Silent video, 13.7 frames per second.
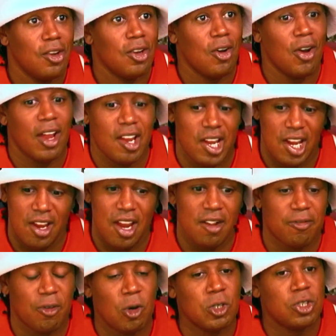You know, at,
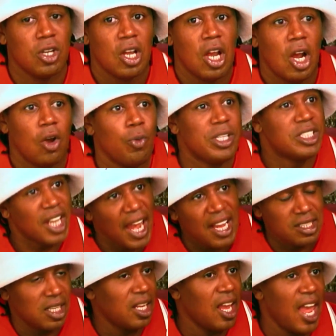at, first we
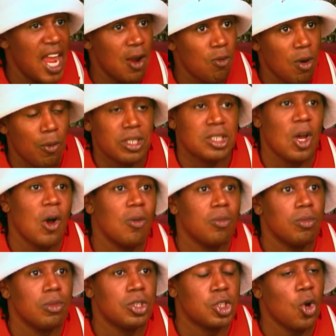changed the game where we start